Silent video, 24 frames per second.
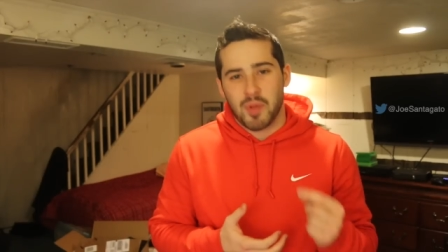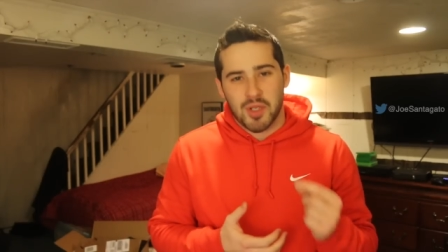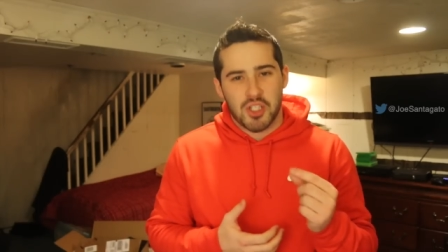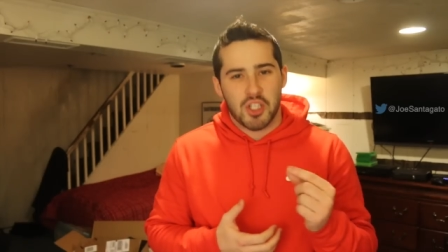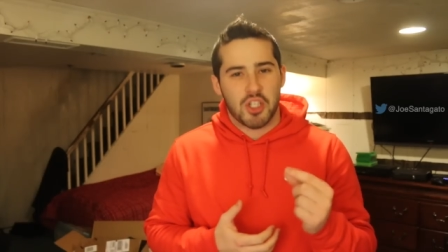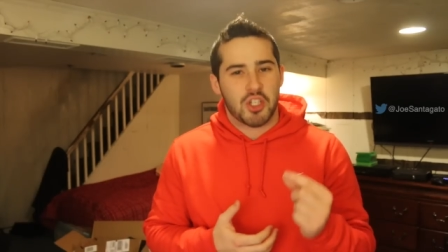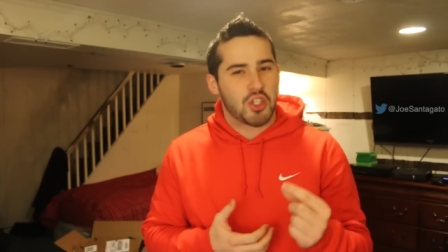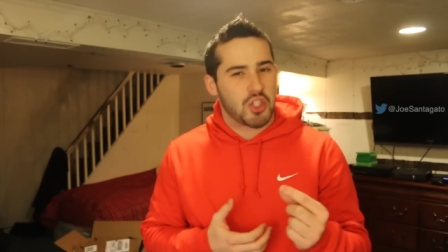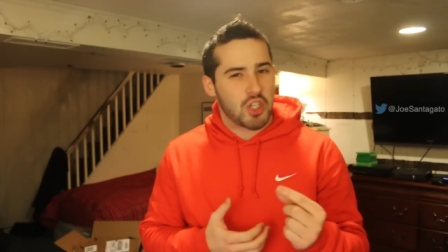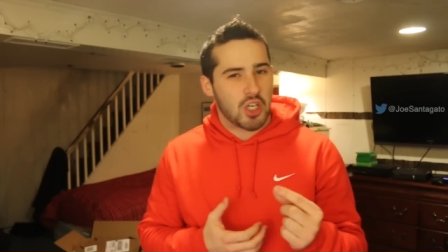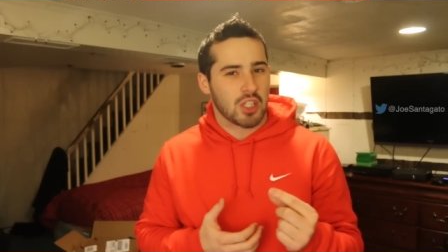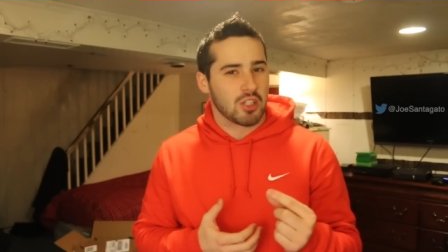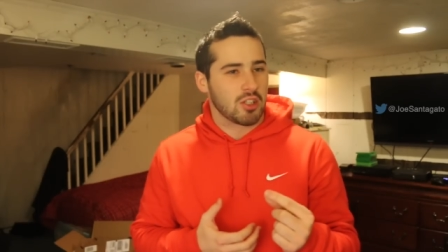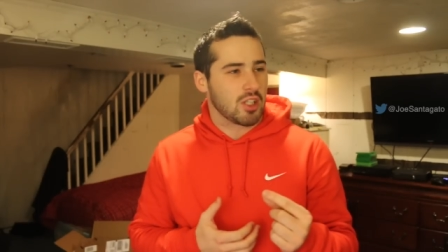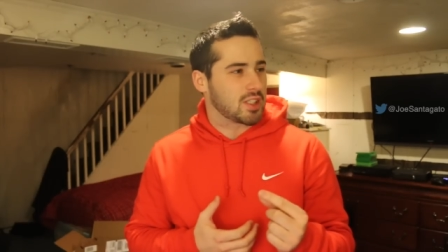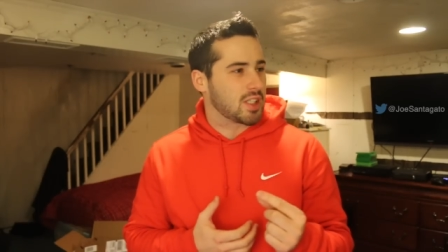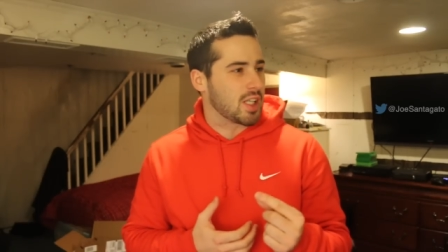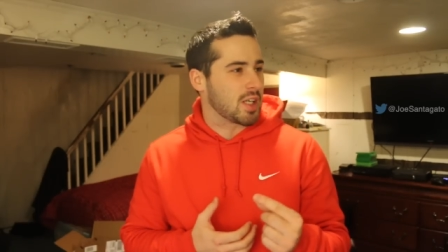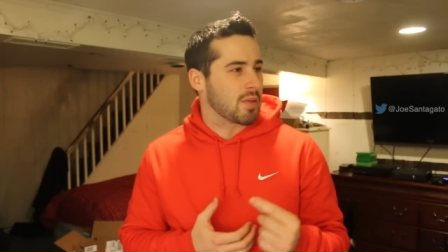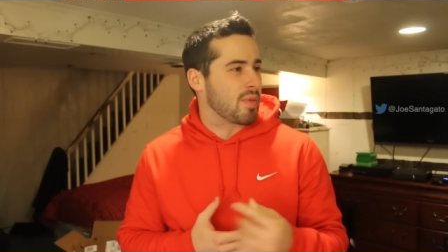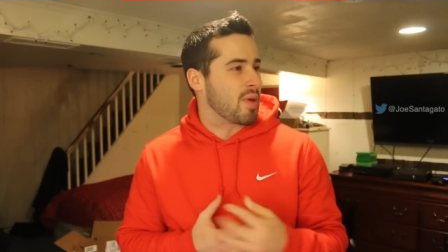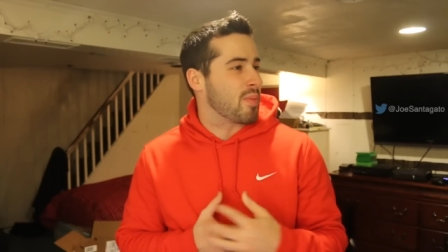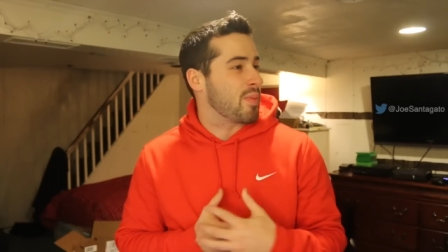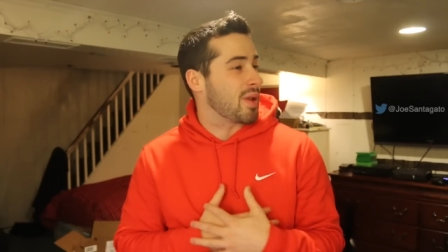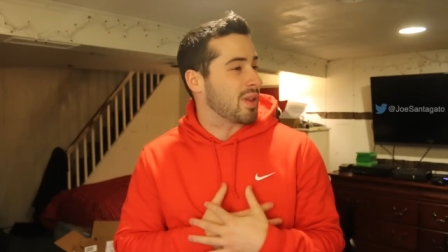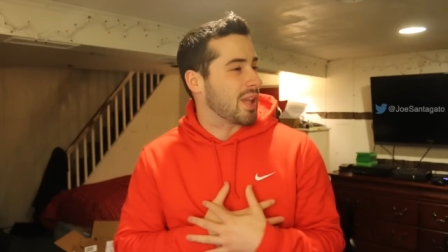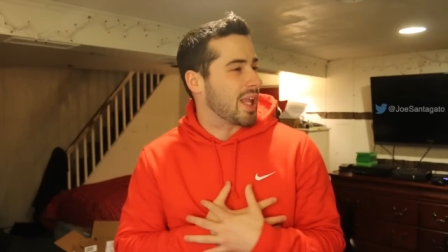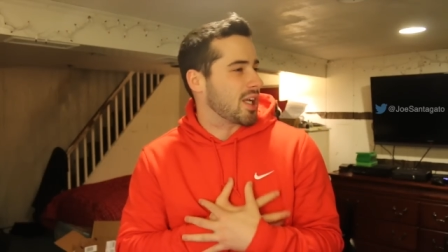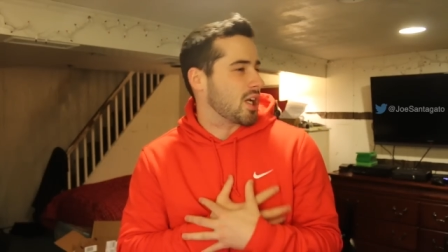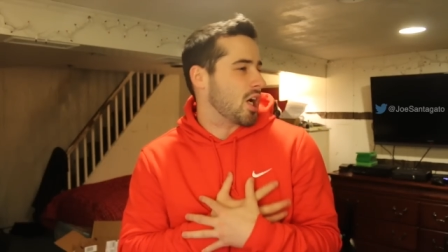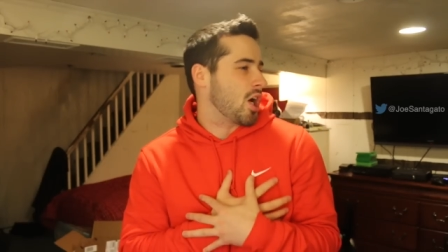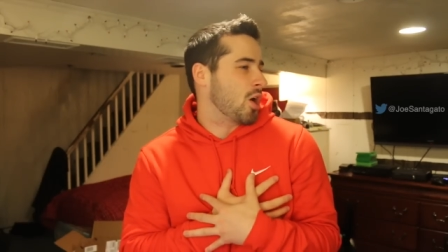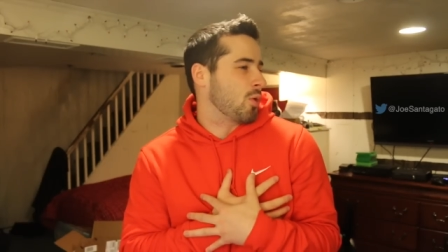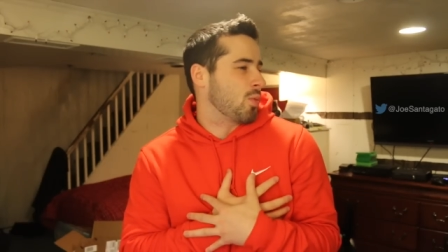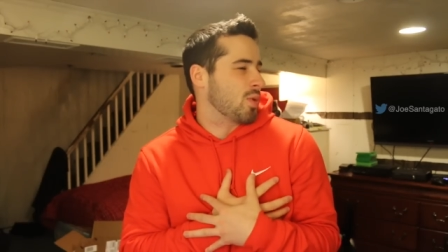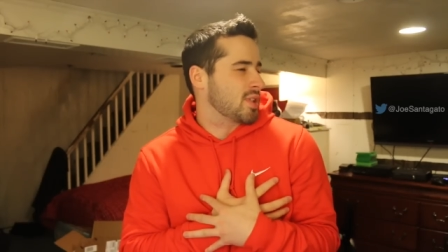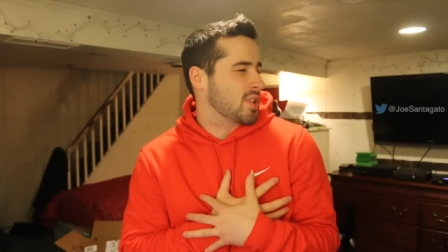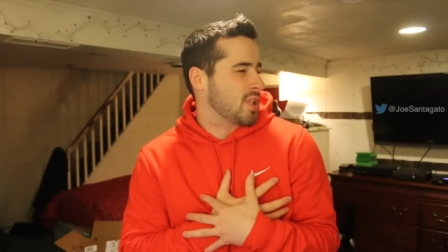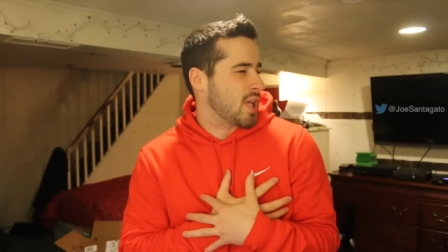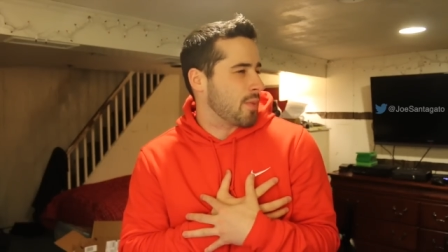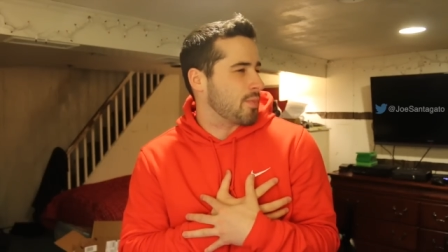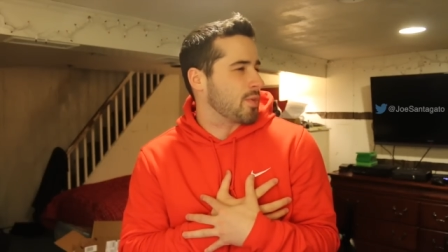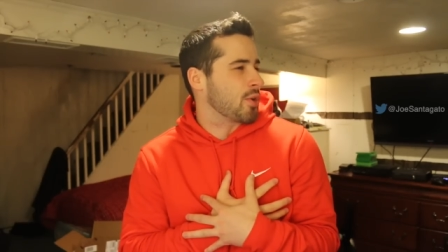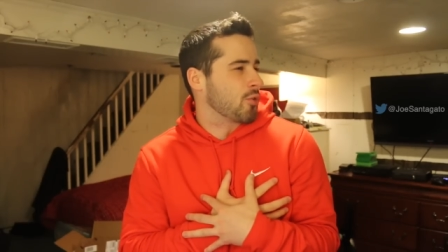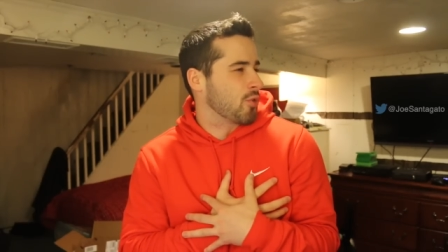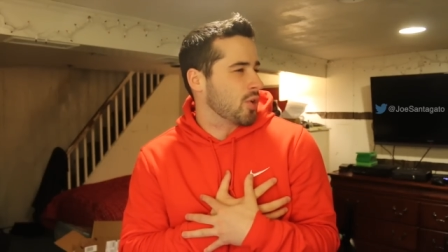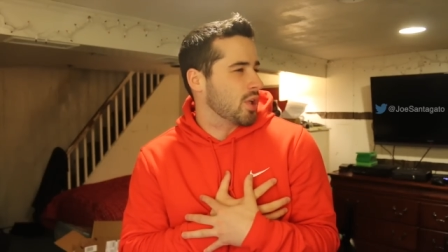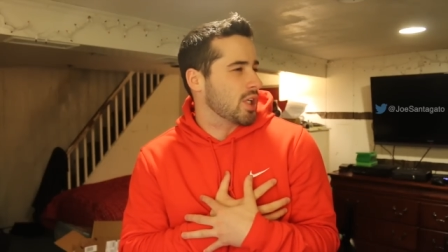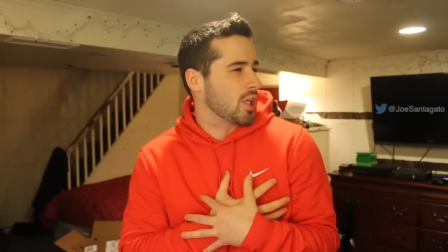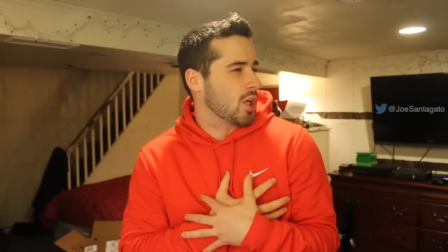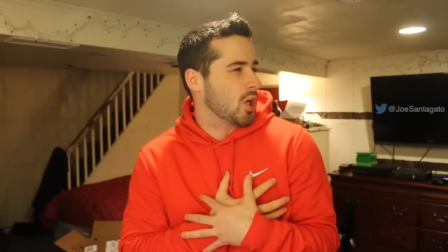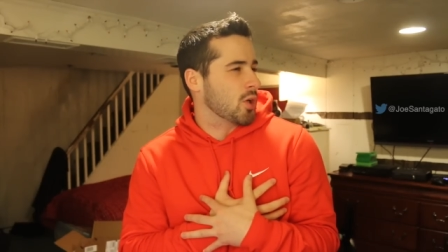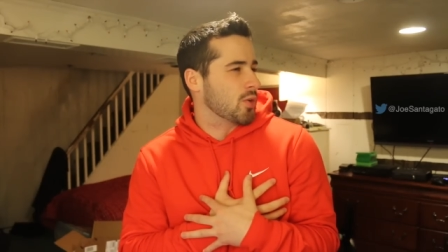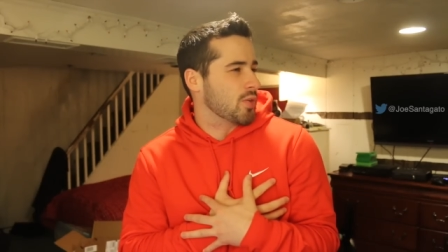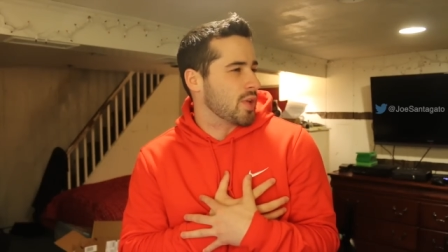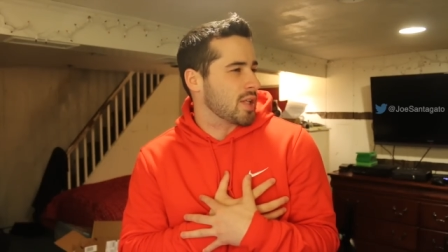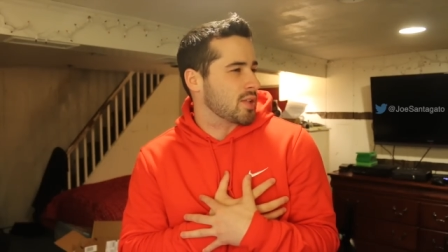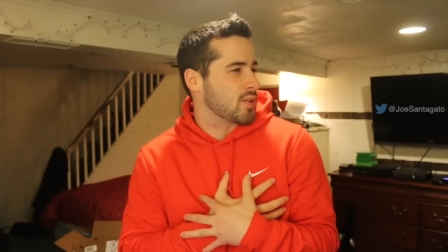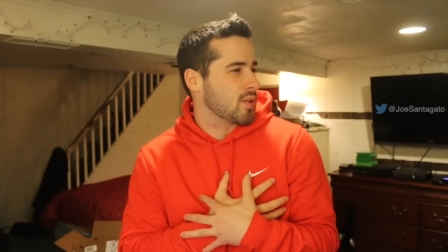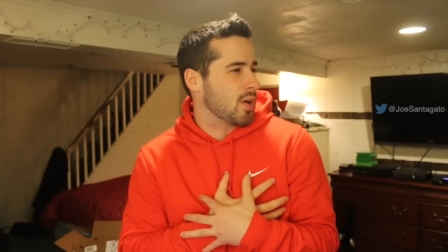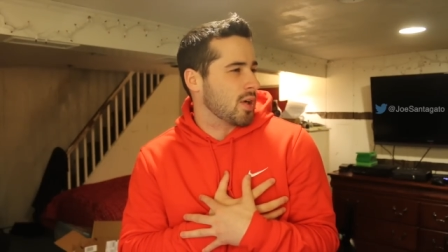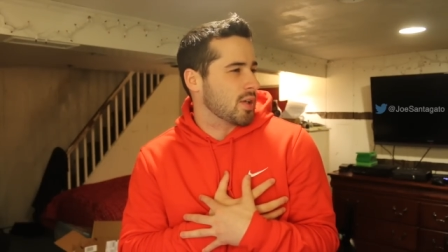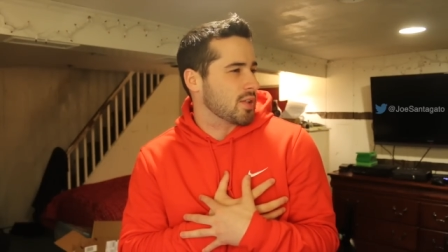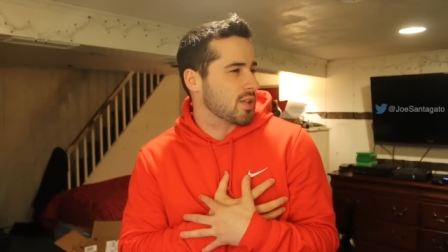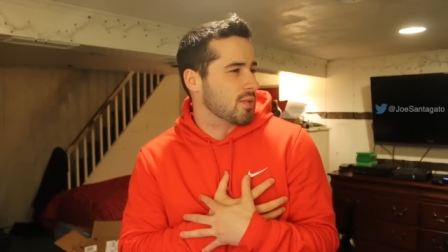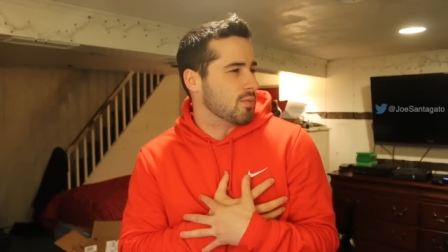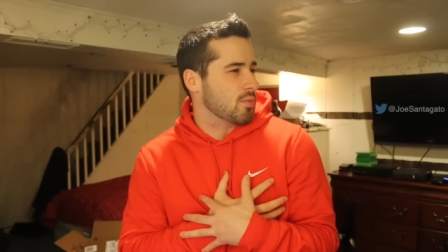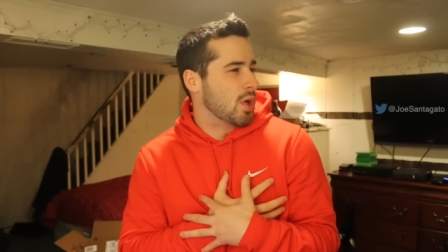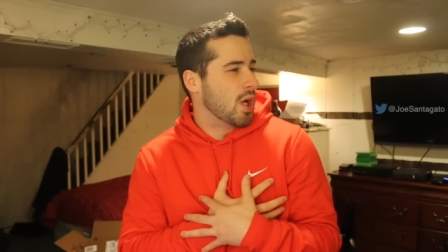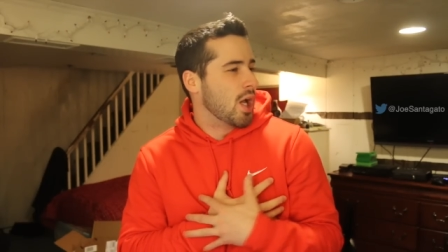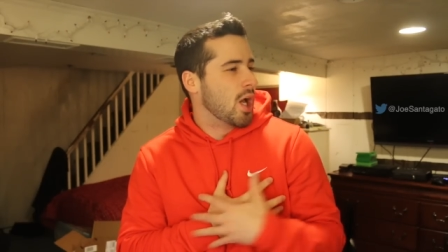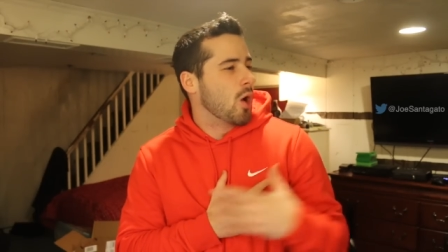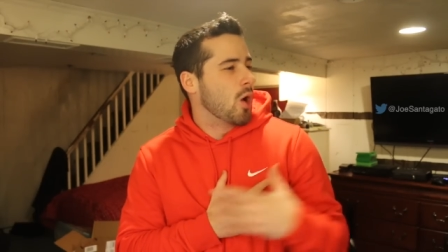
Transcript: but she should have looked at him and been like, oh, what's up? You're really old. That's awesome.